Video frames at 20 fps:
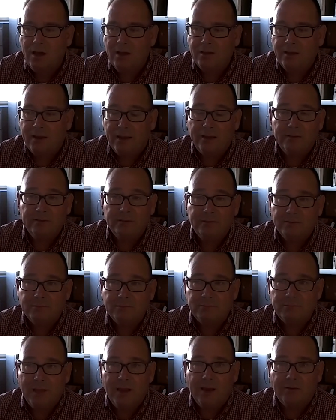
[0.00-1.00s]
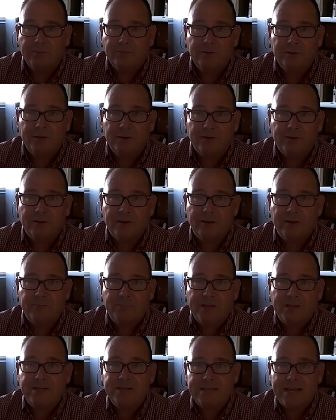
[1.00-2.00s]
and at a
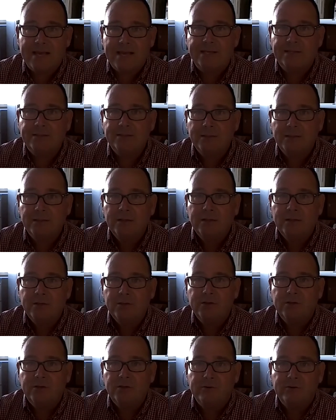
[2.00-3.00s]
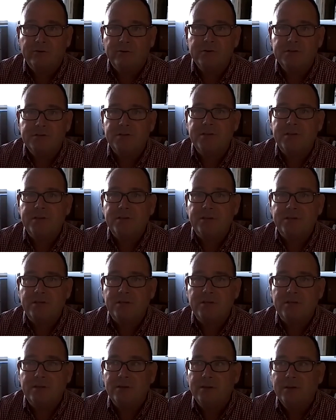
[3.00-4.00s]
Big Ten university,
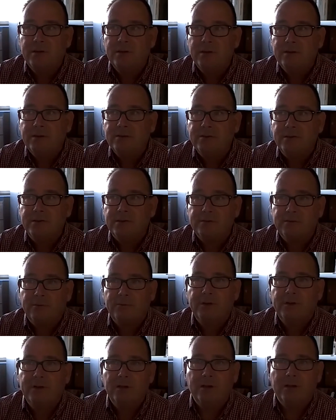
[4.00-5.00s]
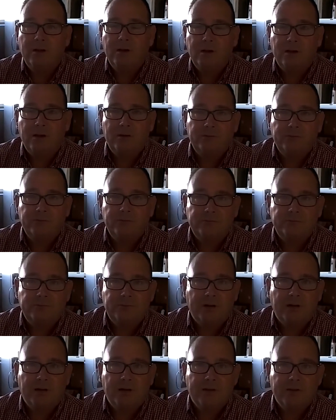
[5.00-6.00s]
the thrill of
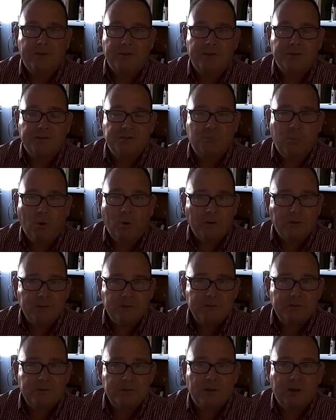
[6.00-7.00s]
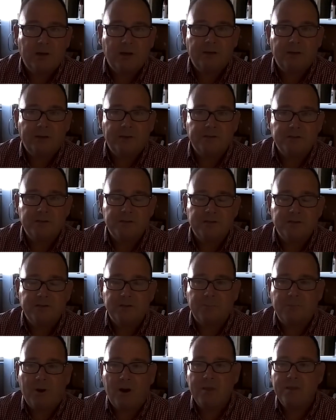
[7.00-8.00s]
the sports is
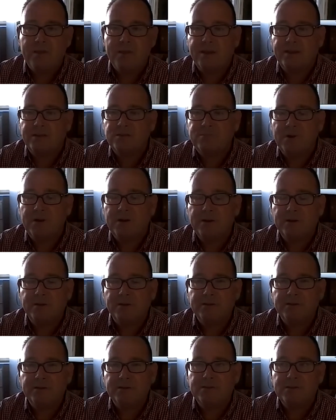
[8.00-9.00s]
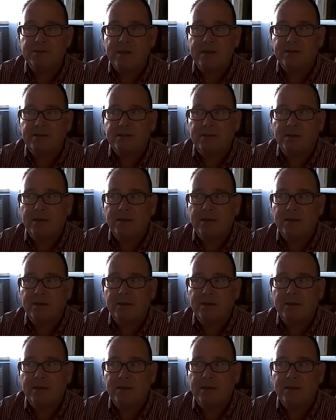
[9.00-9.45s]
a part of that experience that